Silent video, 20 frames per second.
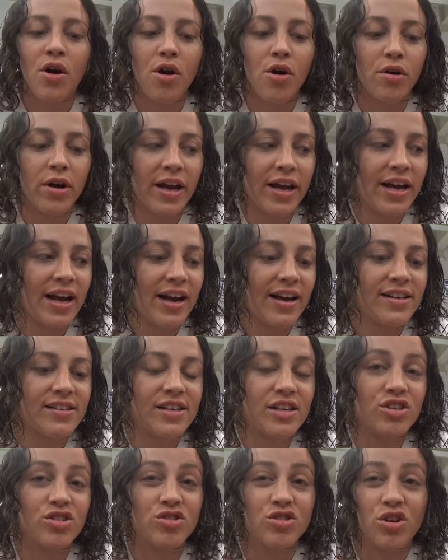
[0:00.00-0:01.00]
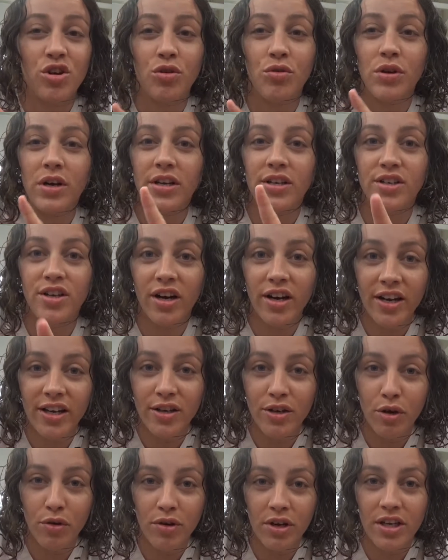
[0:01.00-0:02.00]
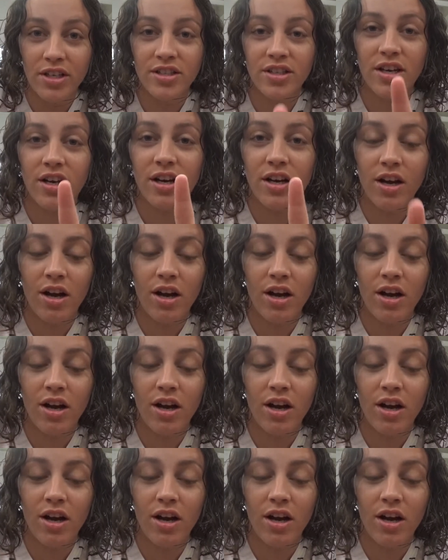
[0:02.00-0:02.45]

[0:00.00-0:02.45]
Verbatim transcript: Okay guys, so Dunkin' Donuts